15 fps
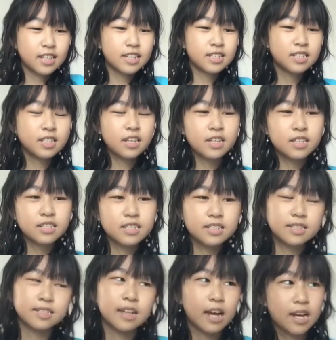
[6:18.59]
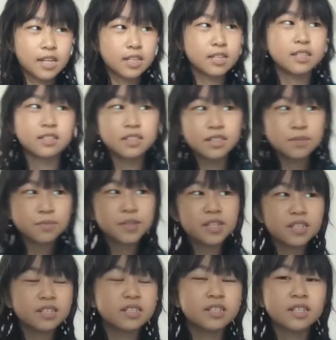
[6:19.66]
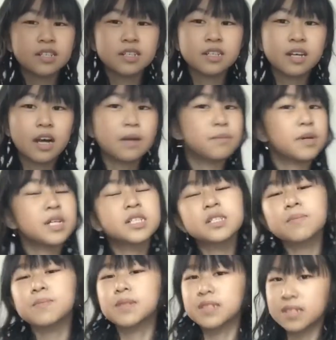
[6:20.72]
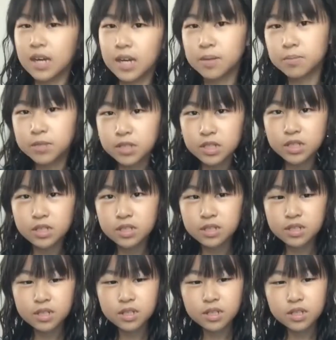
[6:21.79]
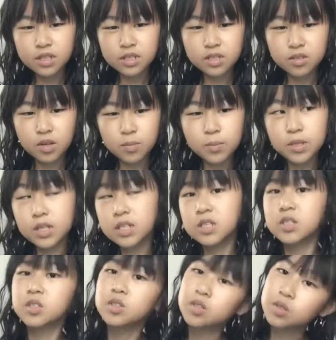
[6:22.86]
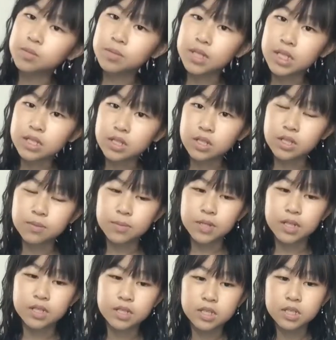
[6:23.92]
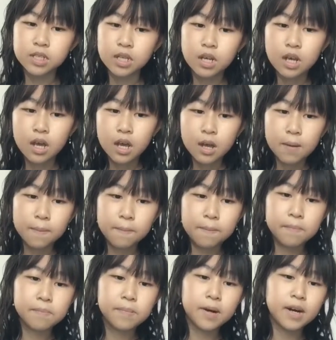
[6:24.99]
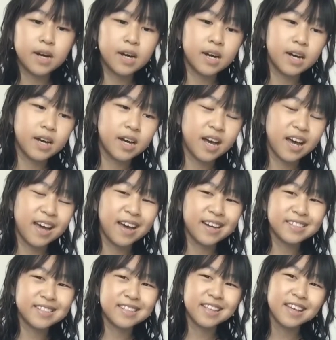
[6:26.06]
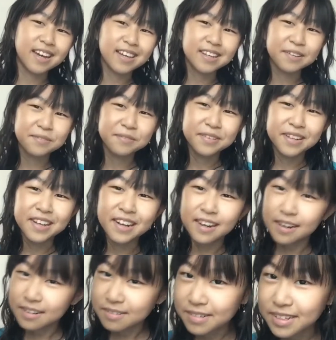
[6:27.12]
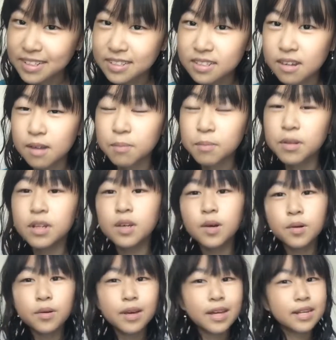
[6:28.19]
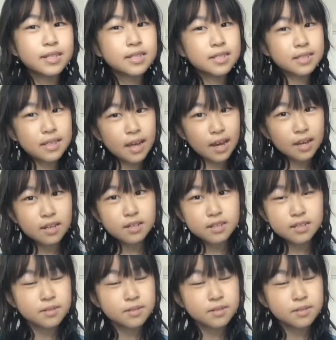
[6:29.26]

It's not exactly 30 minutes. I messed up the timer, so I'm gonna assume it's 30 minutes. But I actually kind of feel hungry, so I'm gonna go get a snack.